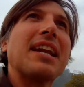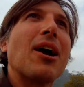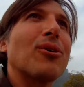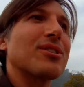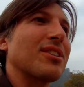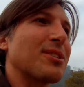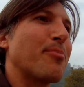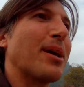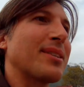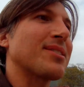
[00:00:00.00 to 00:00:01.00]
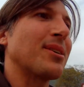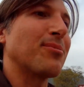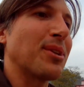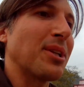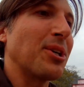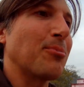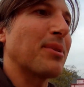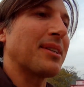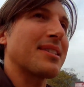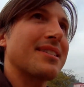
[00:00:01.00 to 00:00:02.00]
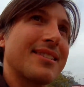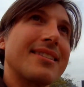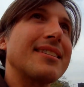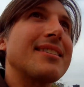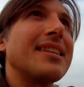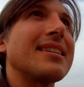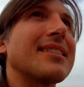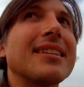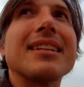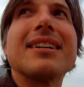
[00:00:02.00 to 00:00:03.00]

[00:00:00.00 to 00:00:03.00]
hours on this bus, so I'm really hoping it's decent,